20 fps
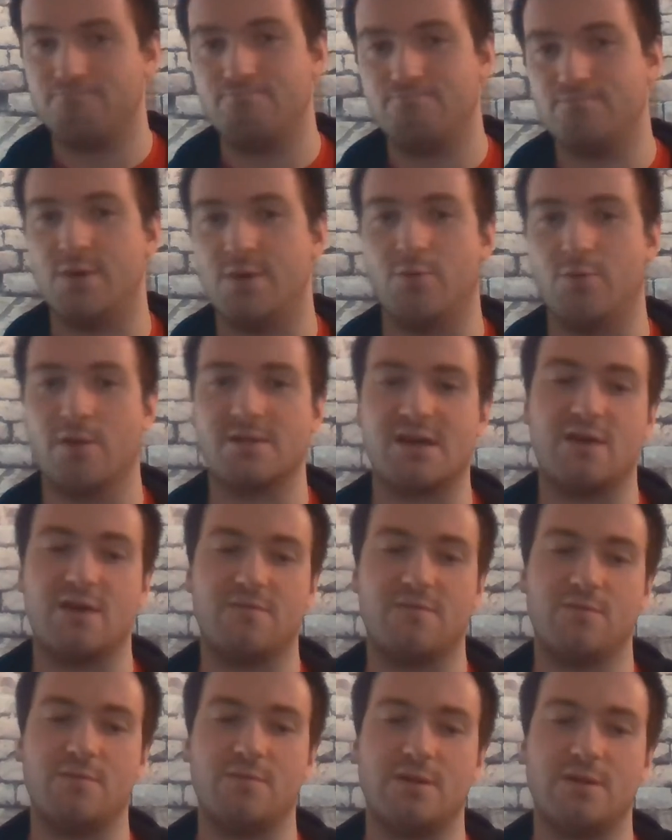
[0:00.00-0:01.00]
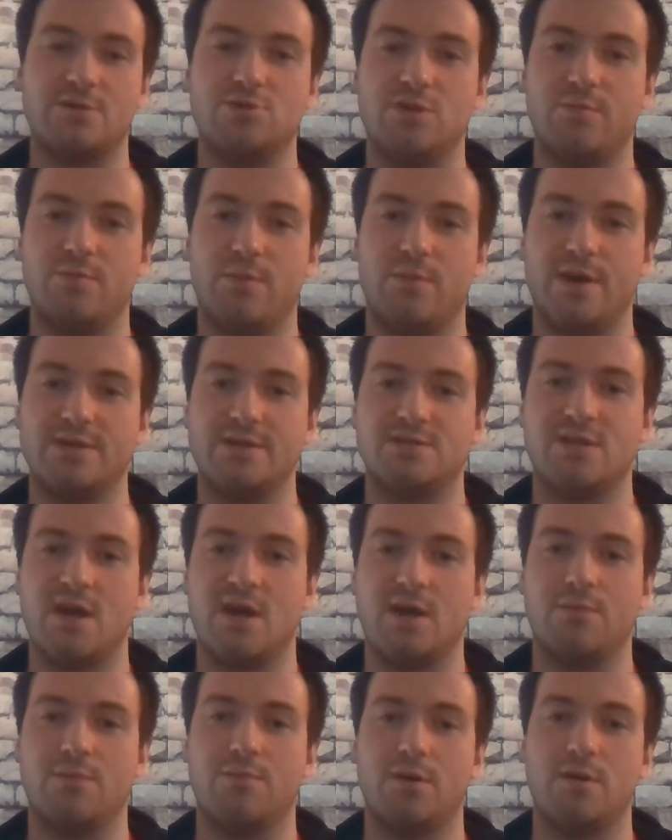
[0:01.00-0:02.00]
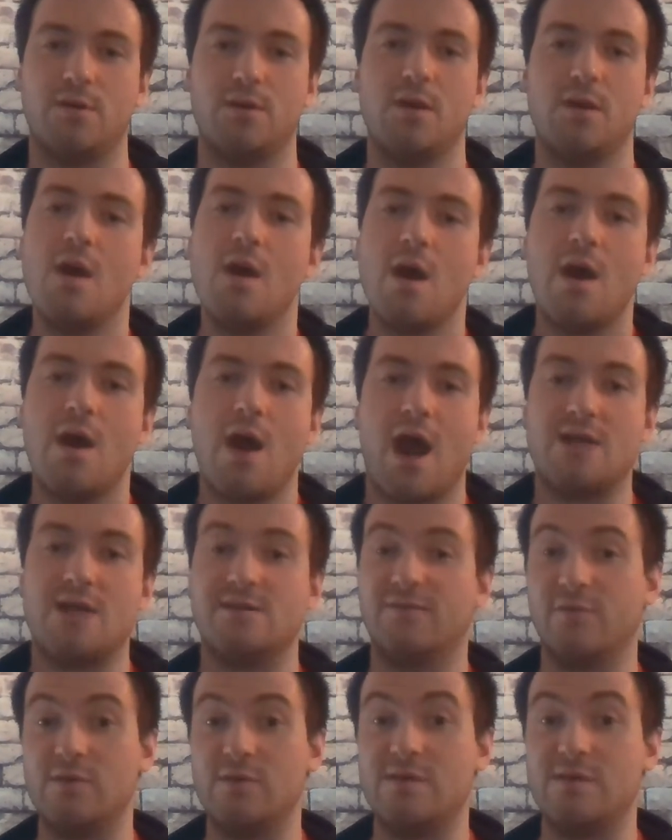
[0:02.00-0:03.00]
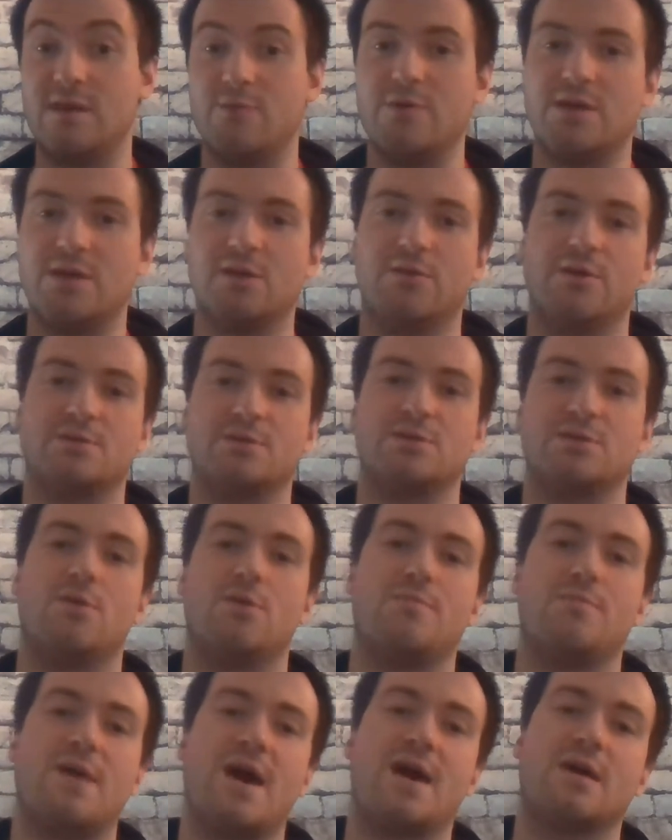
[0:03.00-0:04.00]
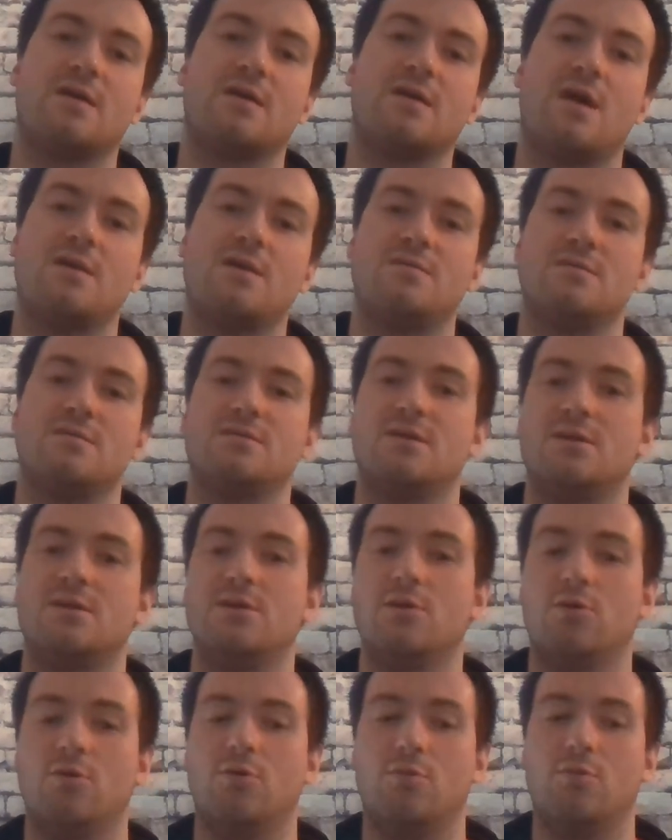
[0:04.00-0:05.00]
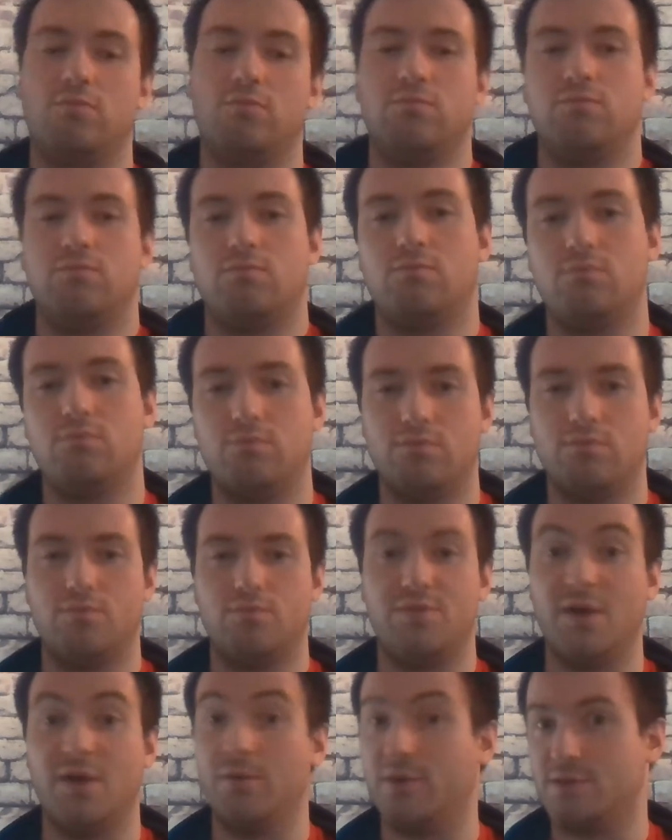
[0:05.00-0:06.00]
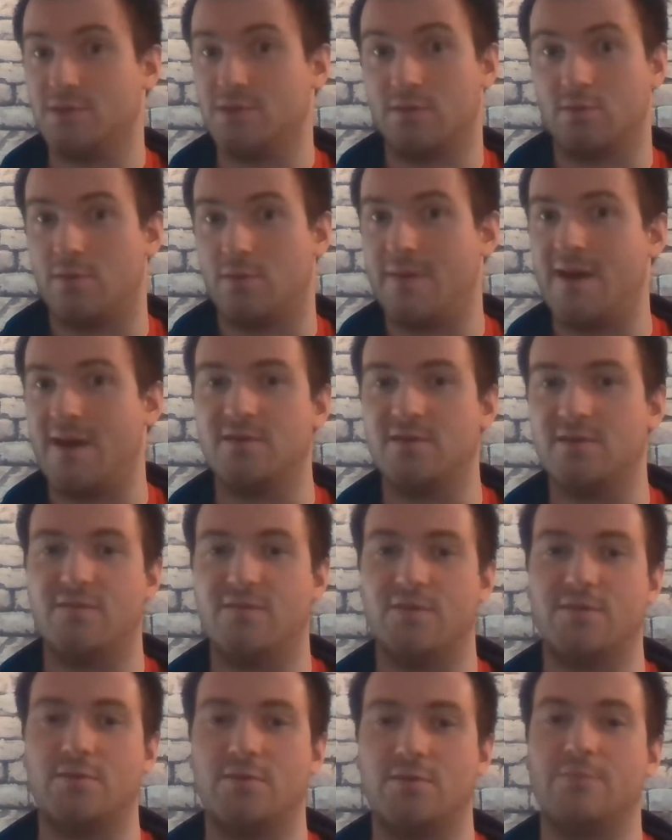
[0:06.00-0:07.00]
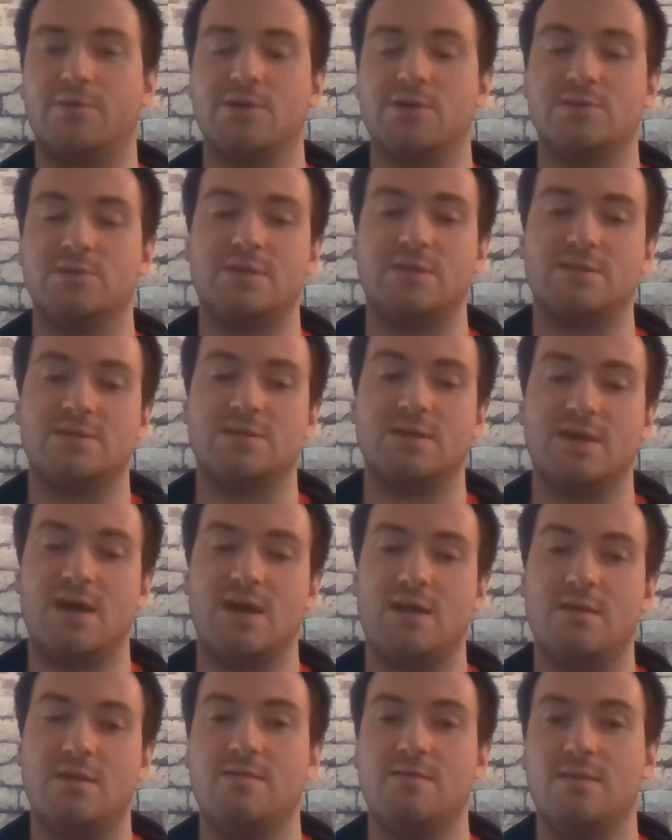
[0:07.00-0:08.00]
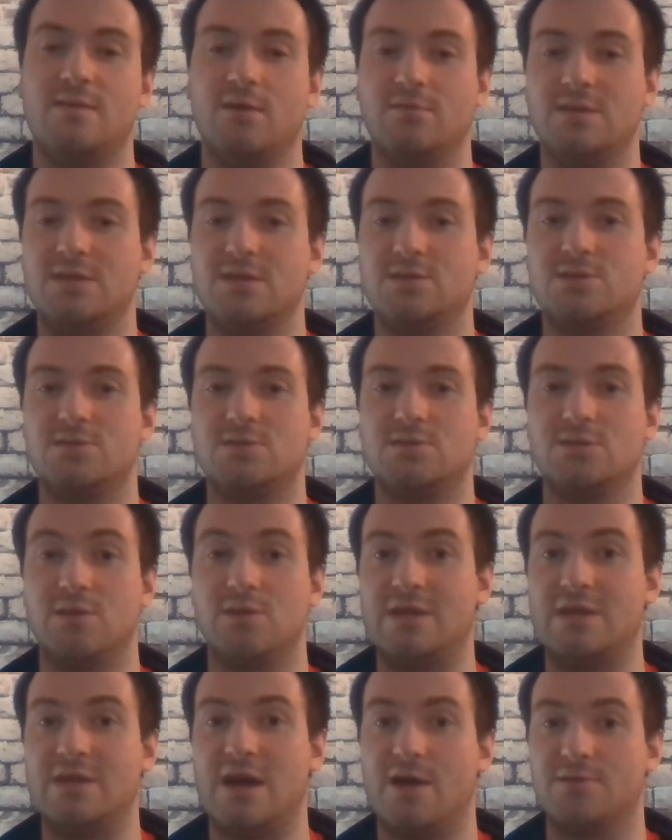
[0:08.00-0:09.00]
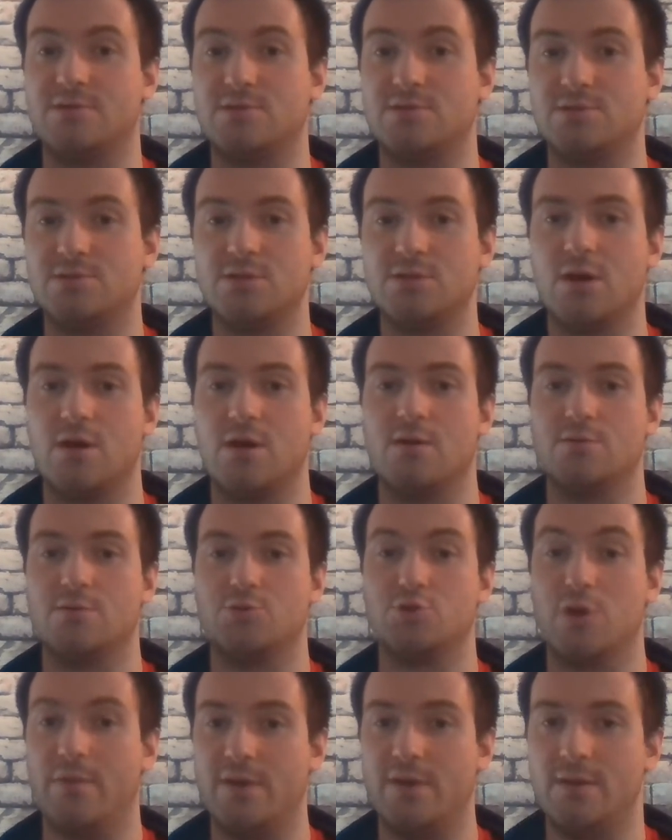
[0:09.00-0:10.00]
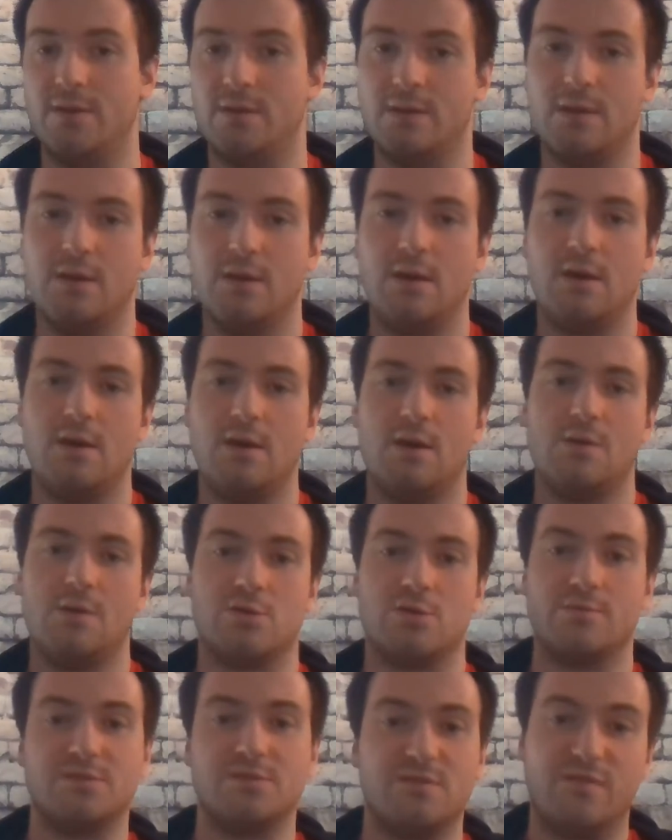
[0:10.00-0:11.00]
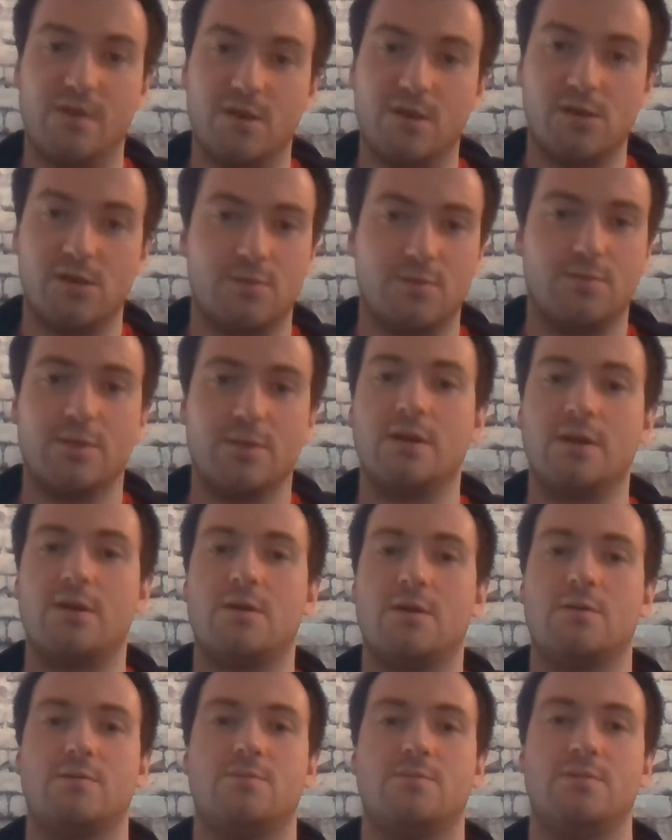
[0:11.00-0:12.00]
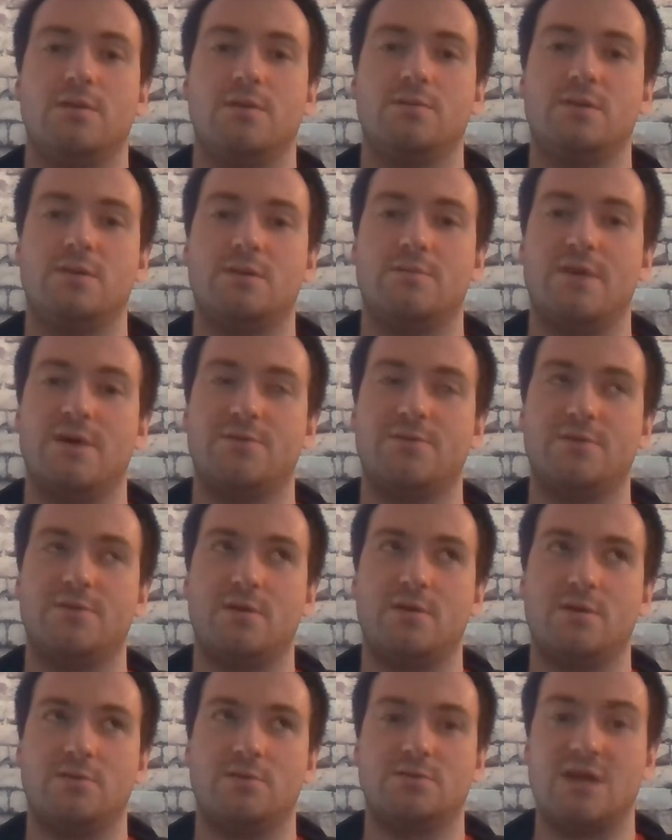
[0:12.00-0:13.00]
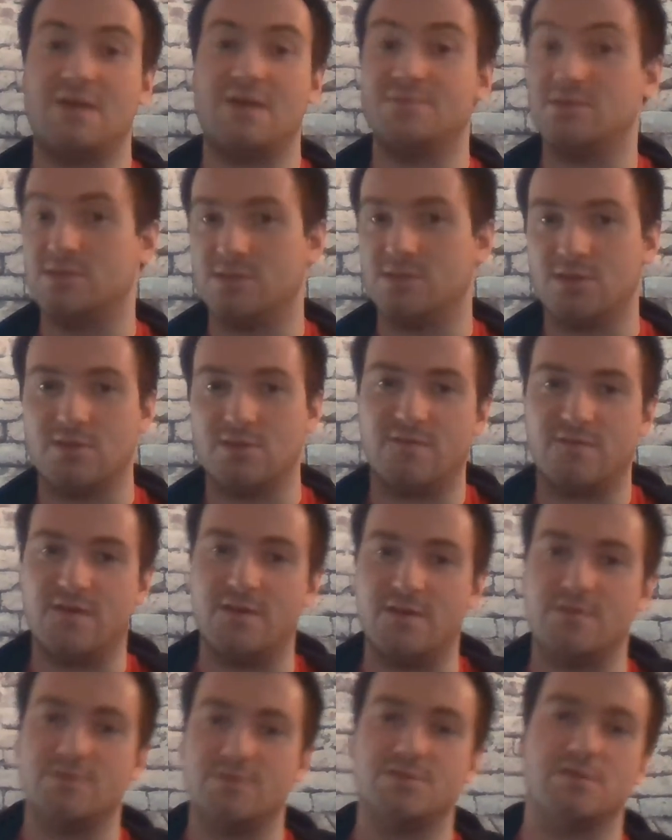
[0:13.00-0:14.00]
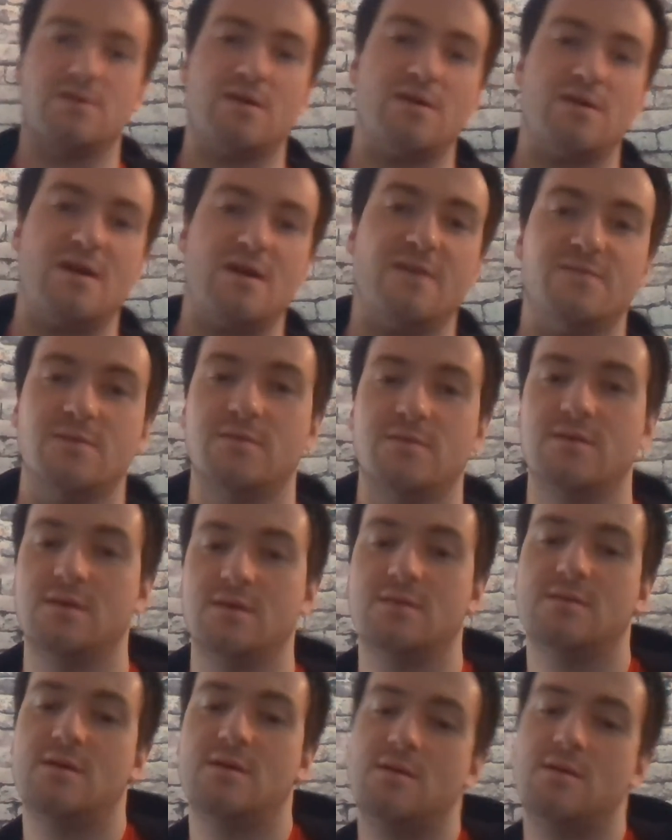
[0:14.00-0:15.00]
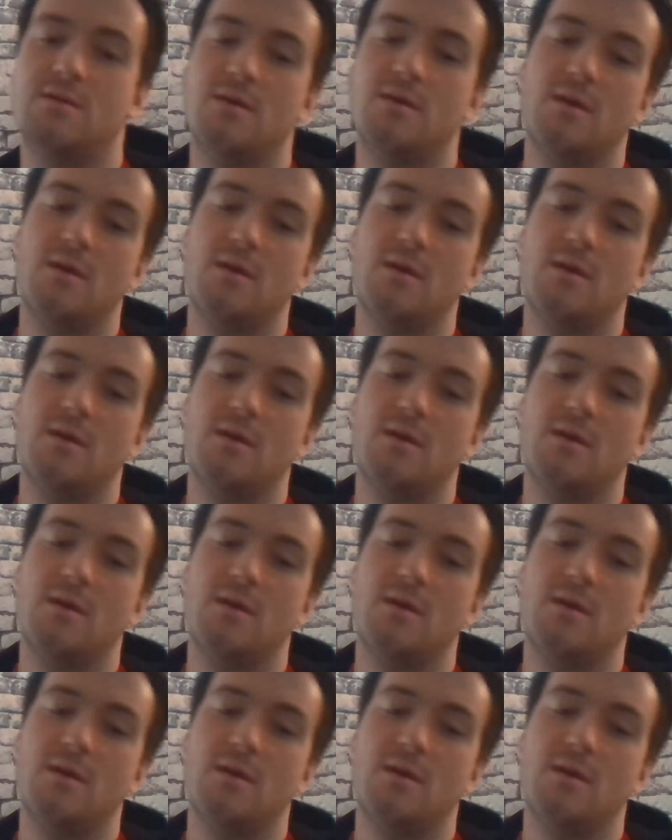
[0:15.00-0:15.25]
It worked out for him at a cheaper price tag. But I definitely think we could look to go back. I think that they'll look to throw him out there for 30-plus minutes again. They'll need somebody out there to guard Drummond. Drummond's a very good player. They'll need him out there. Thompson's a good defender, so I have to think that